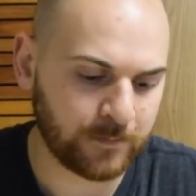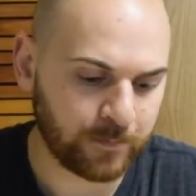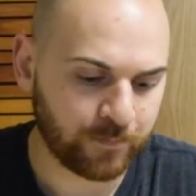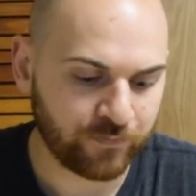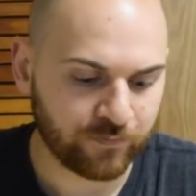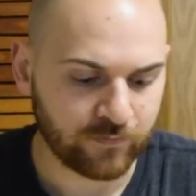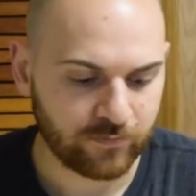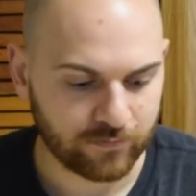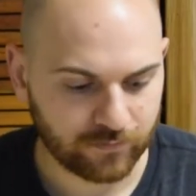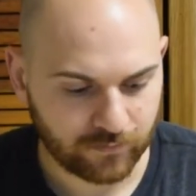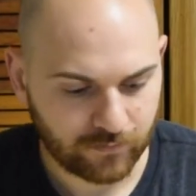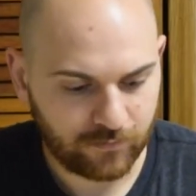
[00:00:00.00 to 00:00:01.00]

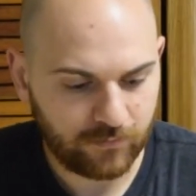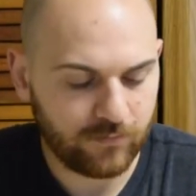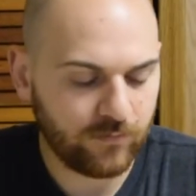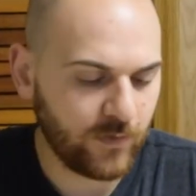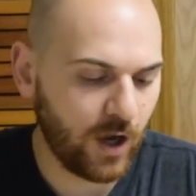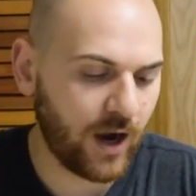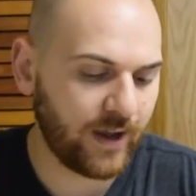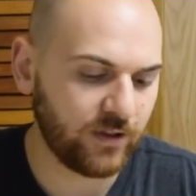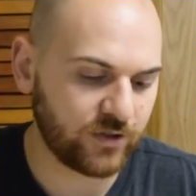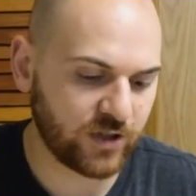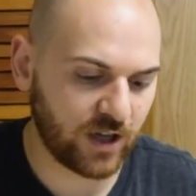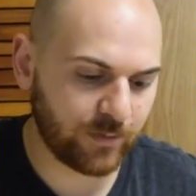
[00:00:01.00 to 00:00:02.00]
All right,
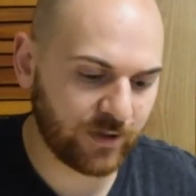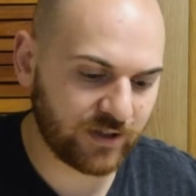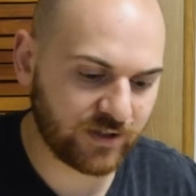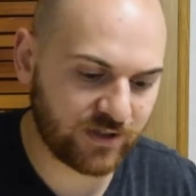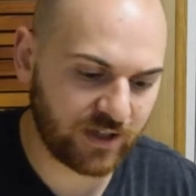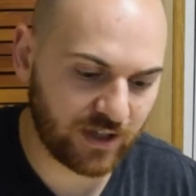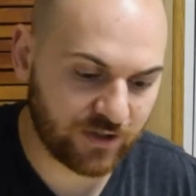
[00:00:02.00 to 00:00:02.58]
let's talk about this tea.